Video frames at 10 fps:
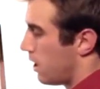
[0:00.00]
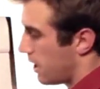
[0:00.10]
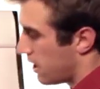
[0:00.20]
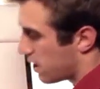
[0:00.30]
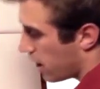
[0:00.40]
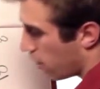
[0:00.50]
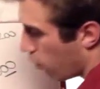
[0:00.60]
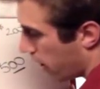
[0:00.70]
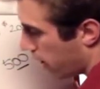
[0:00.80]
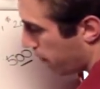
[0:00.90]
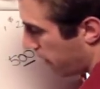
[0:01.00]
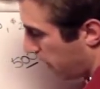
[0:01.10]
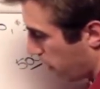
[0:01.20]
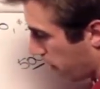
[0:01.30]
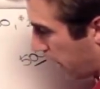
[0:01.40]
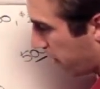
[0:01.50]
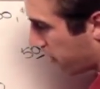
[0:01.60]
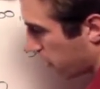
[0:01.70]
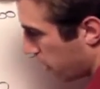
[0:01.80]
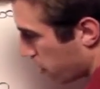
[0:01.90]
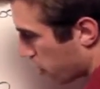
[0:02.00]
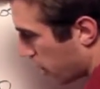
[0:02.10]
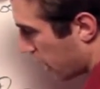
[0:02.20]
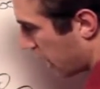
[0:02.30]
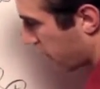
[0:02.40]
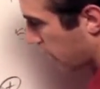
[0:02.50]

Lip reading: is going to be where basically we'll draw kind of a